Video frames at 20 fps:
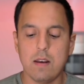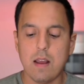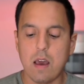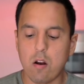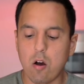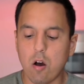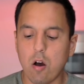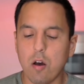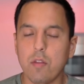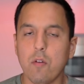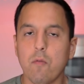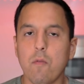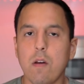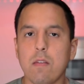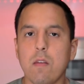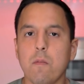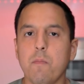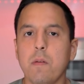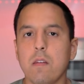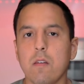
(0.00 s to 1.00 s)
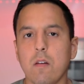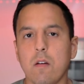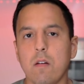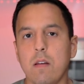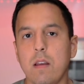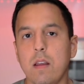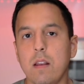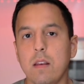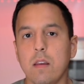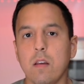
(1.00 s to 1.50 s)
Not all the recipes
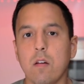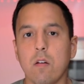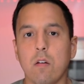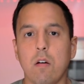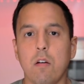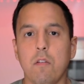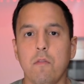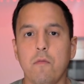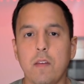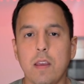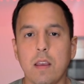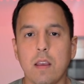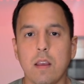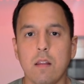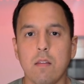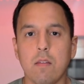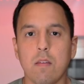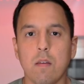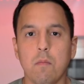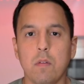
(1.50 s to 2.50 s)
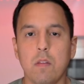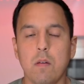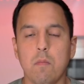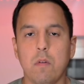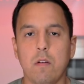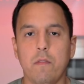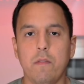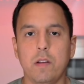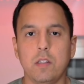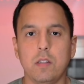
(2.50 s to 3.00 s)
are in here are vegan, some of them
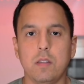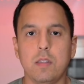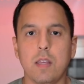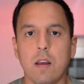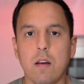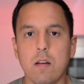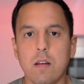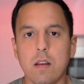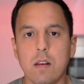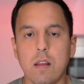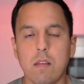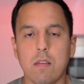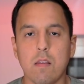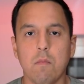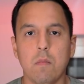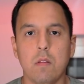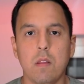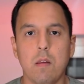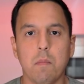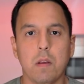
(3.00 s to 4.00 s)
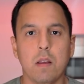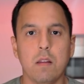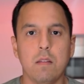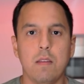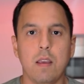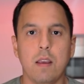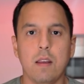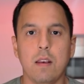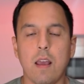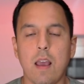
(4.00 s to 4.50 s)
are vegetarian and some of them
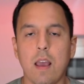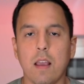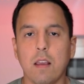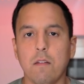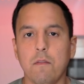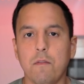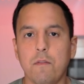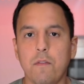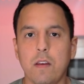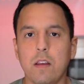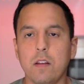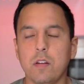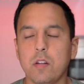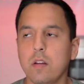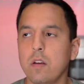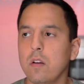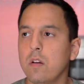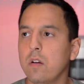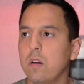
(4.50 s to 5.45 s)
contain egg and fish.